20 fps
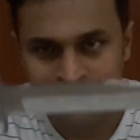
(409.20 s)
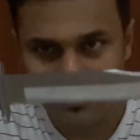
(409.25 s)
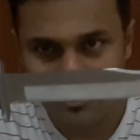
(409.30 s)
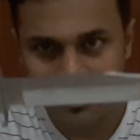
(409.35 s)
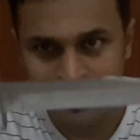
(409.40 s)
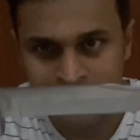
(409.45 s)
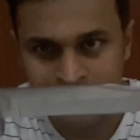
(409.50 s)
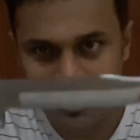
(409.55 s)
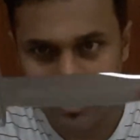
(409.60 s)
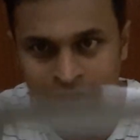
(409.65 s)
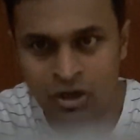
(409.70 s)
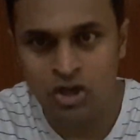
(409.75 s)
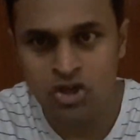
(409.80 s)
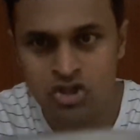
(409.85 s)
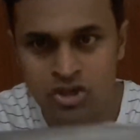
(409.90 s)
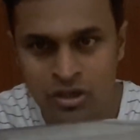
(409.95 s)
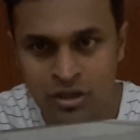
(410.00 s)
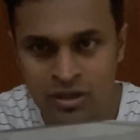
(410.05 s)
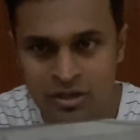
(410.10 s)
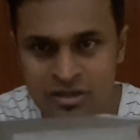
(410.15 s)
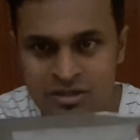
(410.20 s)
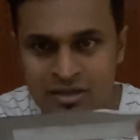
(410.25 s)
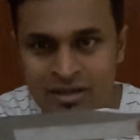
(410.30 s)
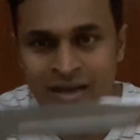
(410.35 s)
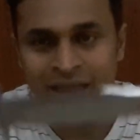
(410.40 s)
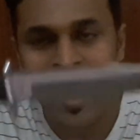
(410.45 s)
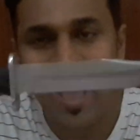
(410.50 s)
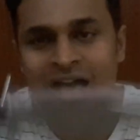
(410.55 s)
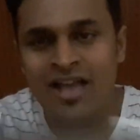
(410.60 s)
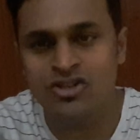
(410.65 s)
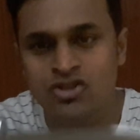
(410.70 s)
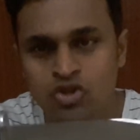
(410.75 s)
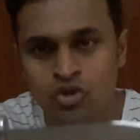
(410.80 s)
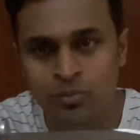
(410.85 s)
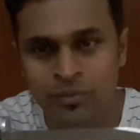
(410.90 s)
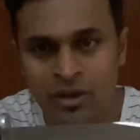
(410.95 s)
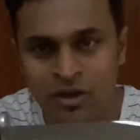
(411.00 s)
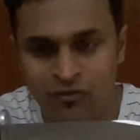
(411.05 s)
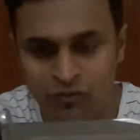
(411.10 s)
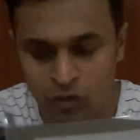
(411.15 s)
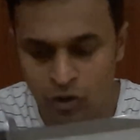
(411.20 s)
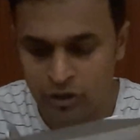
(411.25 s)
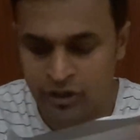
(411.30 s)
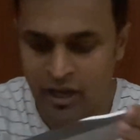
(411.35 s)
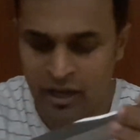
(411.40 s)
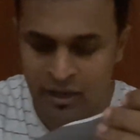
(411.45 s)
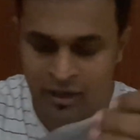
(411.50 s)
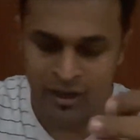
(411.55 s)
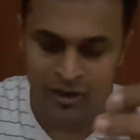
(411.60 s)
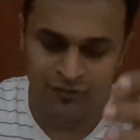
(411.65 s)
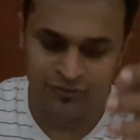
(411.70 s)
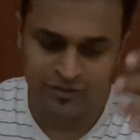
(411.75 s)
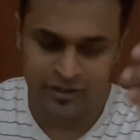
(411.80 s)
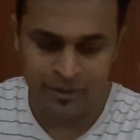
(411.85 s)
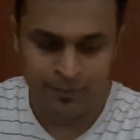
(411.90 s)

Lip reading: The condition is it has to be a full tang knife.